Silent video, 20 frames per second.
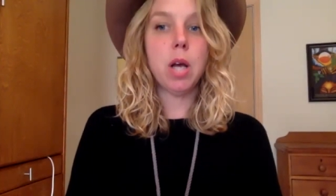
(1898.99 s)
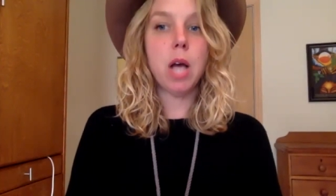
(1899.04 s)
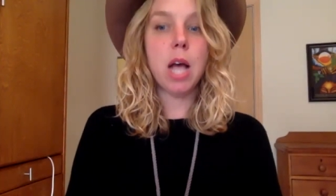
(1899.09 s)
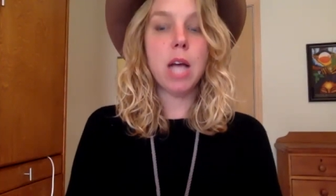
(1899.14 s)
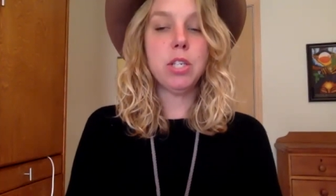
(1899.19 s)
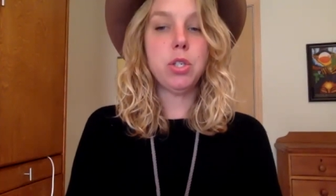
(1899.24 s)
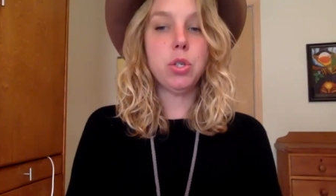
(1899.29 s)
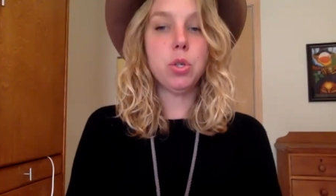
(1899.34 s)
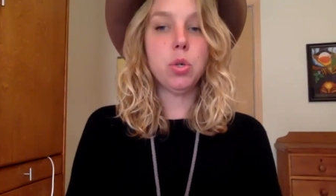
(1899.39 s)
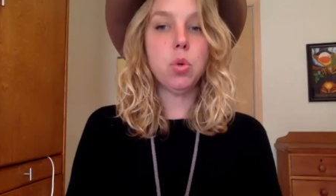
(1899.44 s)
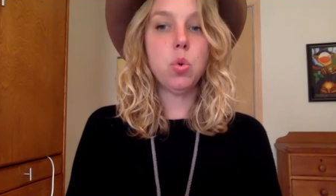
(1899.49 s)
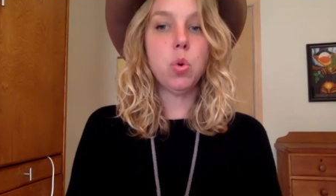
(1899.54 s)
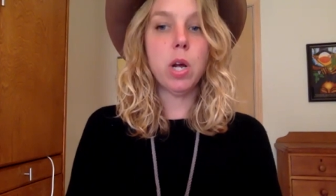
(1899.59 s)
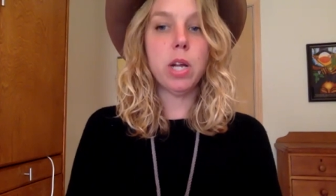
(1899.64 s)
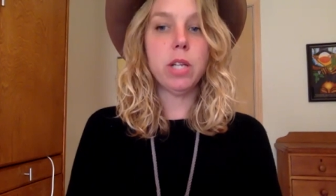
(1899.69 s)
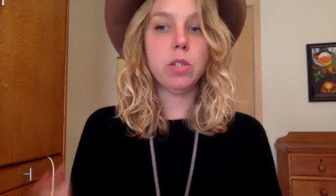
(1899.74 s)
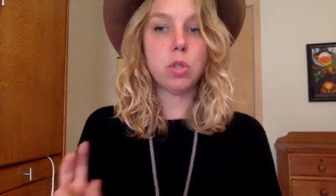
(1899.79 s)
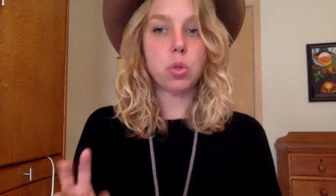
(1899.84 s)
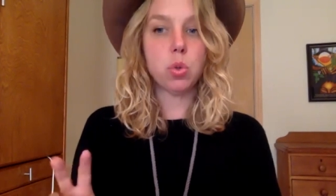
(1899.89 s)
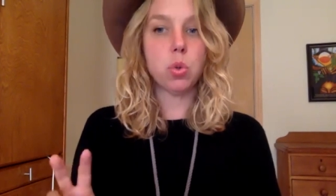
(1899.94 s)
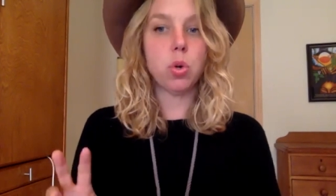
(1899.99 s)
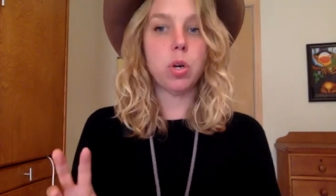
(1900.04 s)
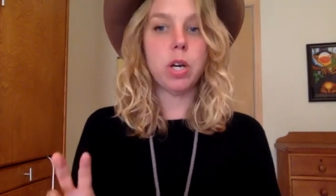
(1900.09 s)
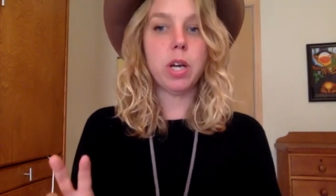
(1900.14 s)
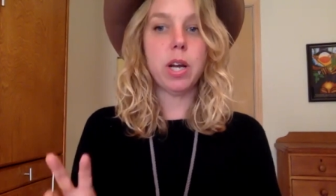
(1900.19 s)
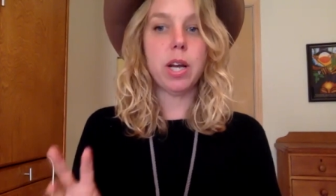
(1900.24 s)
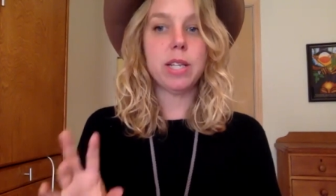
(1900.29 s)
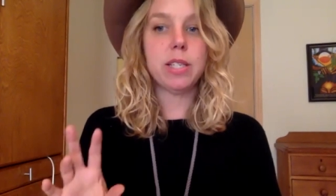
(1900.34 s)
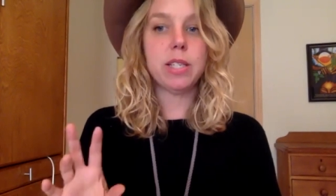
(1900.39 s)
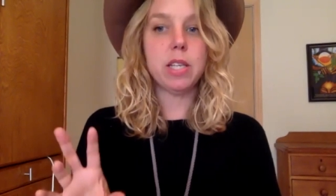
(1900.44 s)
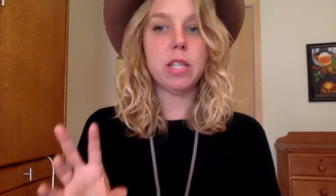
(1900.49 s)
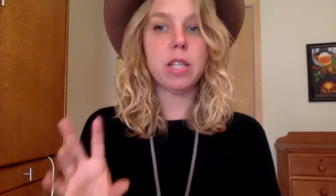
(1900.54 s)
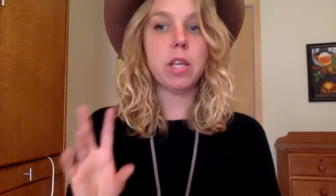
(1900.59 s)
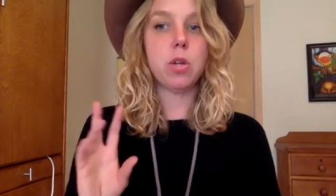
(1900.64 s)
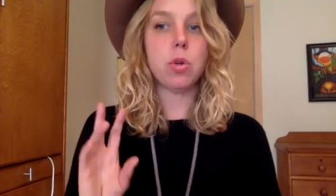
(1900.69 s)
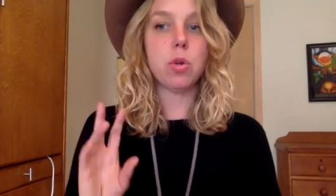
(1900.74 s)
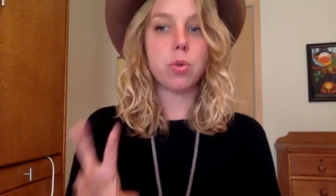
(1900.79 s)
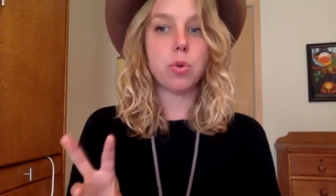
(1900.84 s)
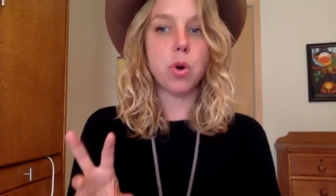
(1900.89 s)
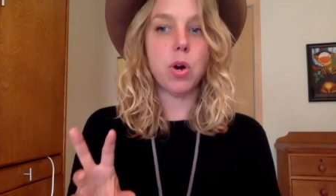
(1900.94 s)
I do and Sora, I see that
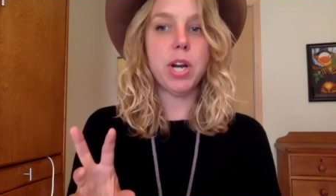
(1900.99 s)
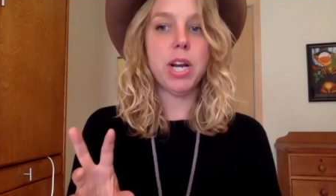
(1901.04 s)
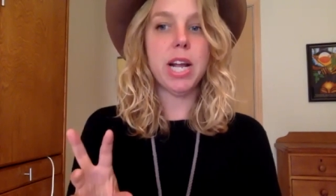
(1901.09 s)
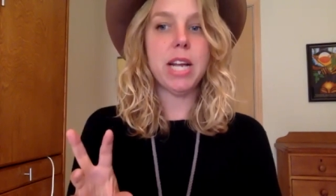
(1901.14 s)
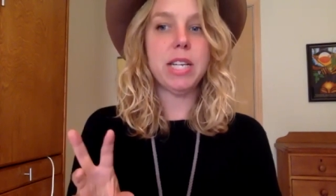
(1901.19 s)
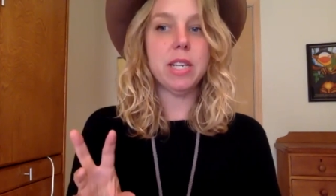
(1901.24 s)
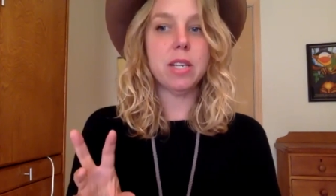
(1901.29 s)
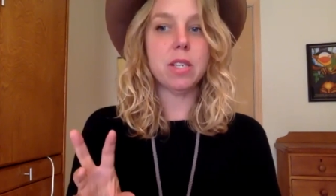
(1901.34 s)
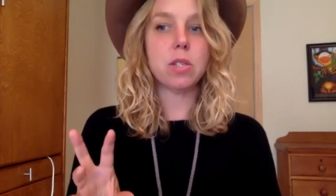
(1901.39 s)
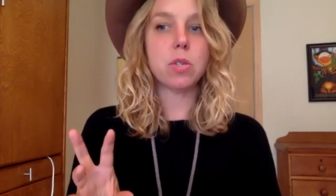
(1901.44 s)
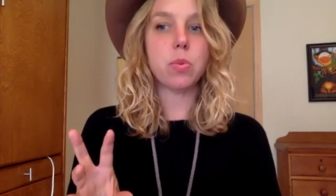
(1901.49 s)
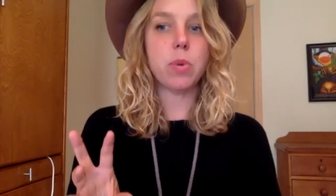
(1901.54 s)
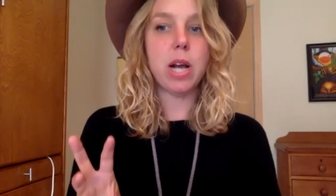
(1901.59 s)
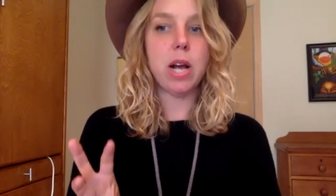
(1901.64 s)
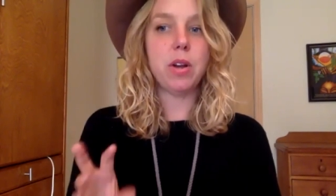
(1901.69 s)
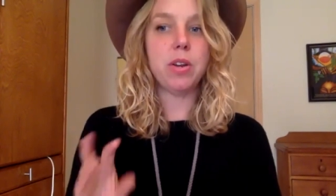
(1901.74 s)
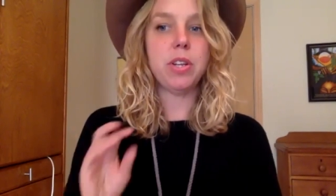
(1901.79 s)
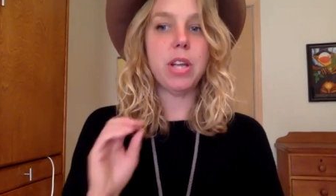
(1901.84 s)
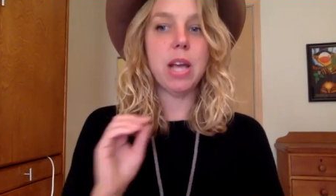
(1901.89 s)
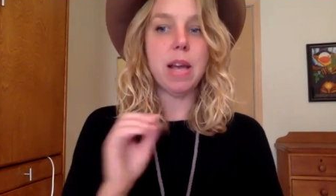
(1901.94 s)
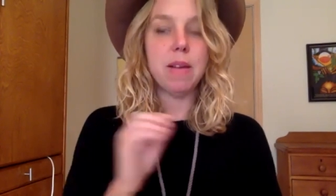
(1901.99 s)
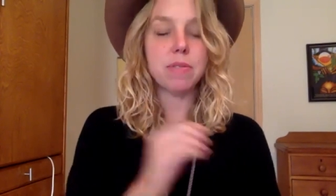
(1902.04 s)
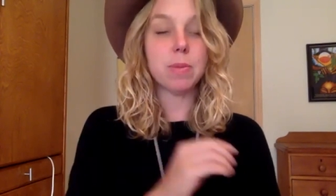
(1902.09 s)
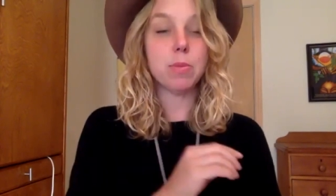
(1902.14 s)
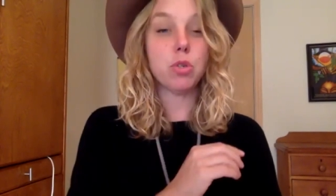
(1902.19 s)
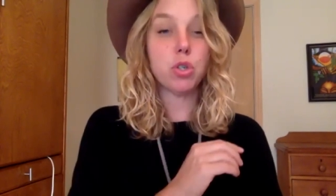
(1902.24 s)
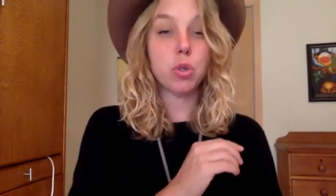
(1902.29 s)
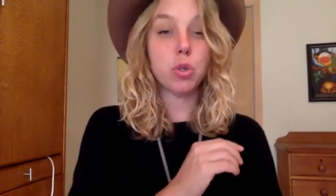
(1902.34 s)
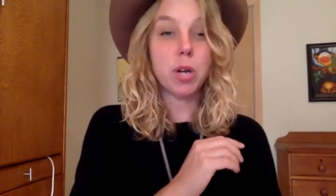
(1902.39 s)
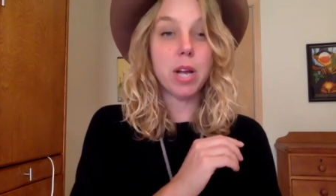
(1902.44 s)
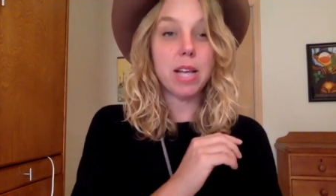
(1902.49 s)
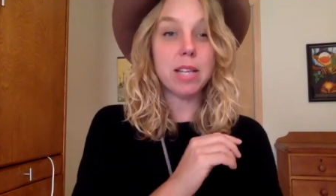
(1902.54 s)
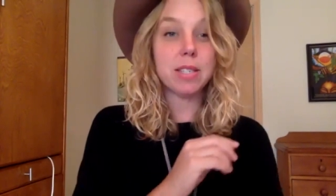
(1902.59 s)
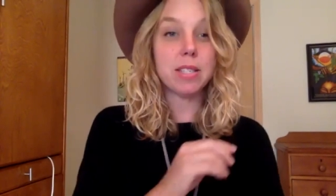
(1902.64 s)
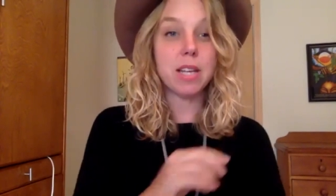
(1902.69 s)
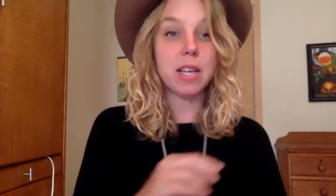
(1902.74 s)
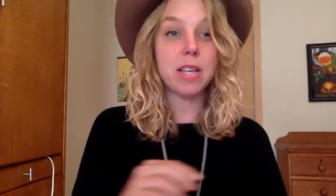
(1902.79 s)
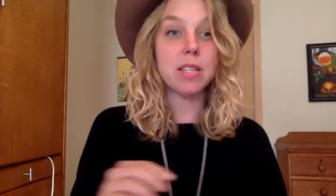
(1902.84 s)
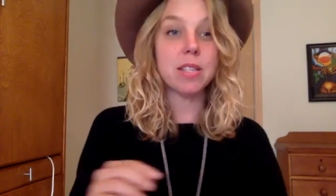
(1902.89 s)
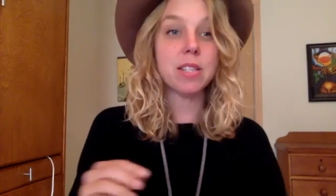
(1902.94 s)
you're throwing ideas around. You have some short
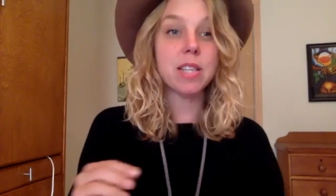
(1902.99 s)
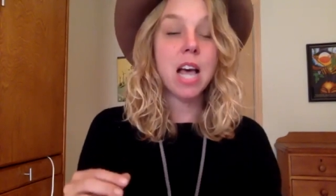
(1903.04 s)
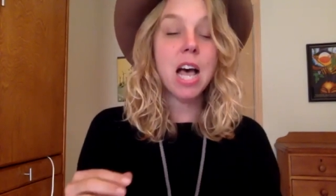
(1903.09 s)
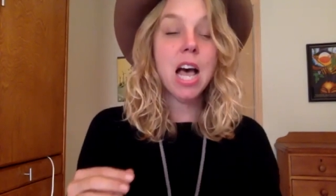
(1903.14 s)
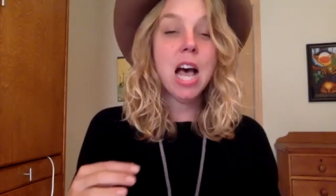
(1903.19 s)
essays.